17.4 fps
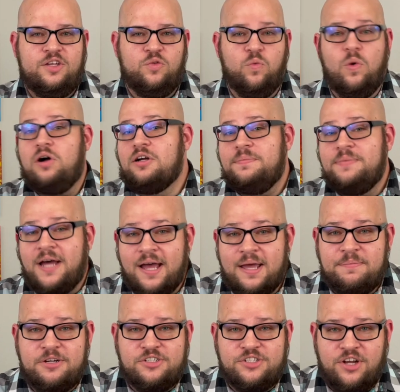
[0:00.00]
Welcome to
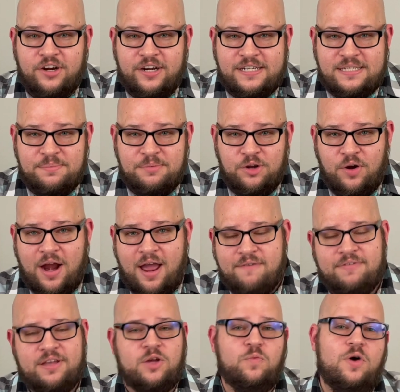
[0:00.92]
I'm Your Target
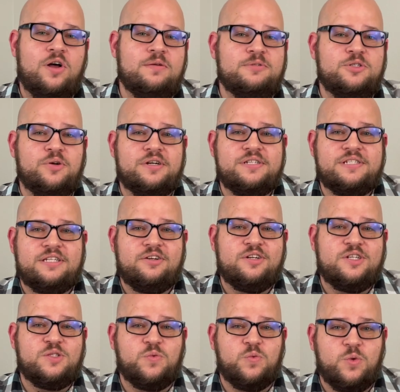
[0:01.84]
Demographic, and welcome to our
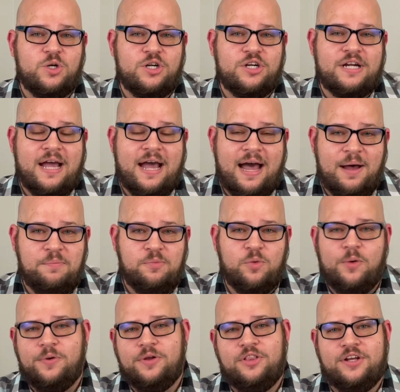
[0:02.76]
series Word Up,
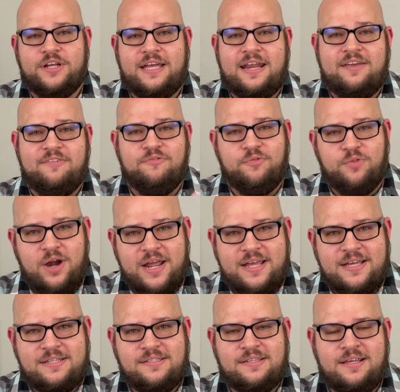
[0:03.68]
where we look at a
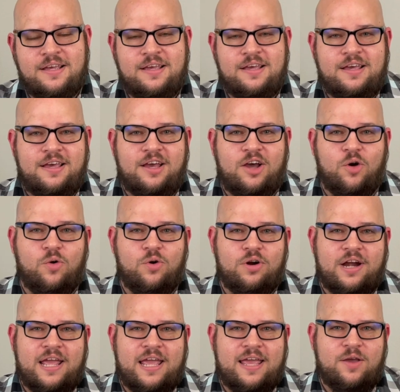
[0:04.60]
phrase or
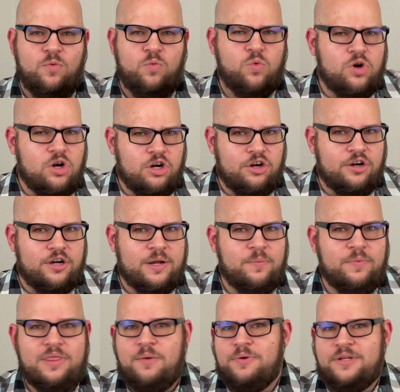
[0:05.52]
a word
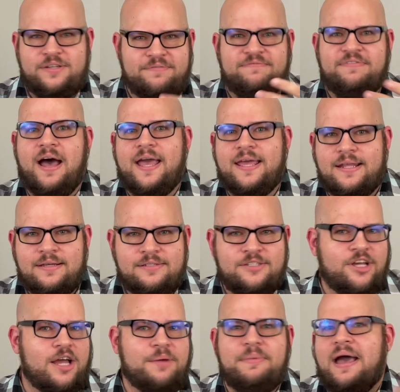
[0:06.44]
and then we define it and
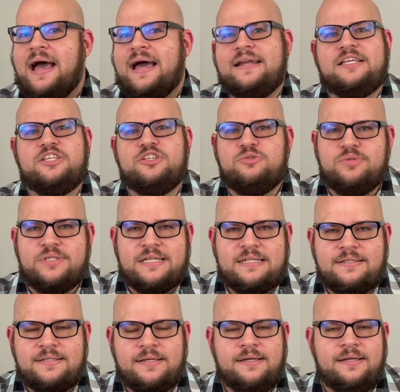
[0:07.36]
talk about how to use
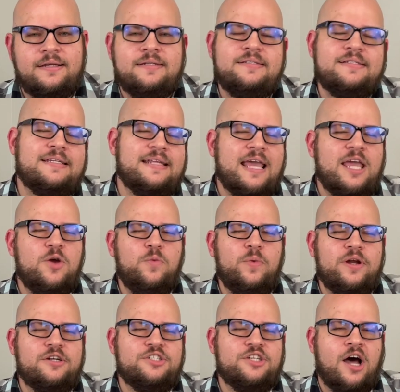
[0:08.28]
it. Today we
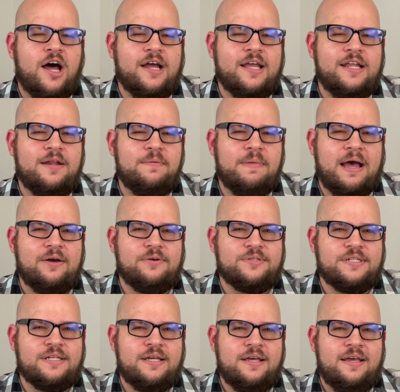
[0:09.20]
are talking
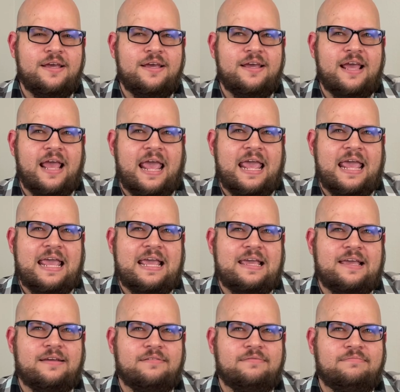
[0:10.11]
about
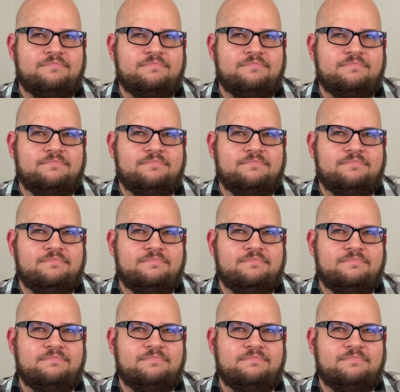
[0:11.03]
a